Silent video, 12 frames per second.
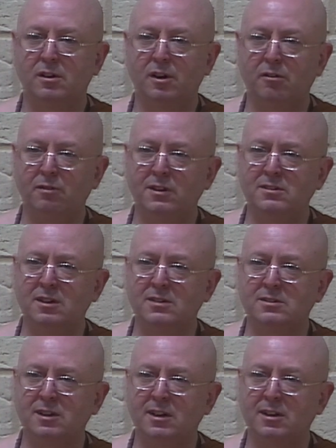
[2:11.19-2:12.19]
And the reason I
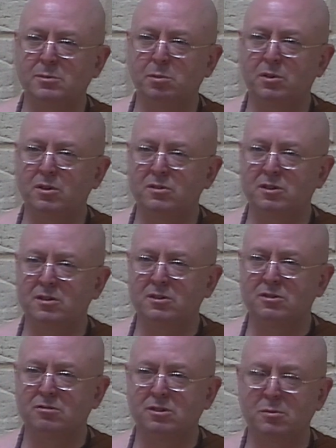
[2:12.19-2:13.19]
say that is because their
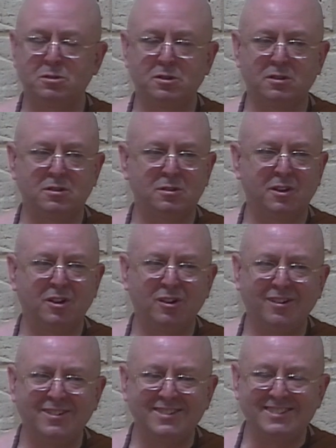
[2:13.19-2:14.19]
descriptions are
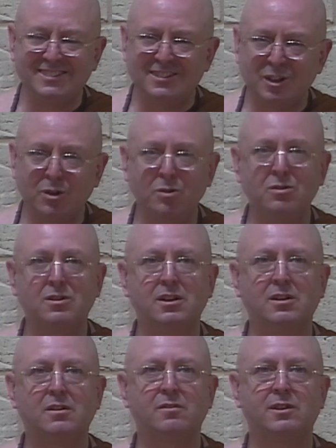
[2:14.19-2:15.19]
not totally
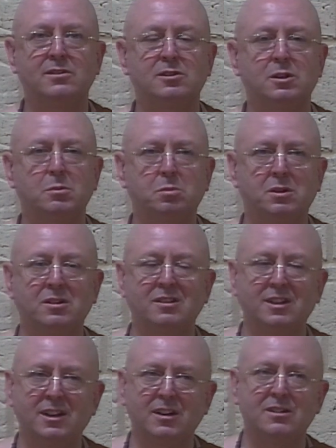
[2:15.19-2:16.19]
convincing, but
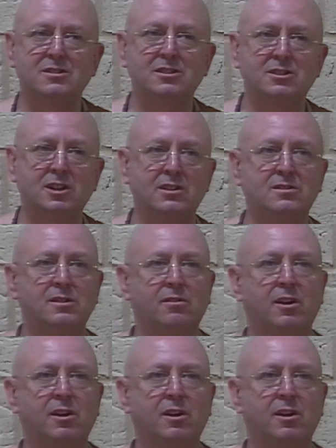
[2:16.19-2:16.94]
they are suggestive.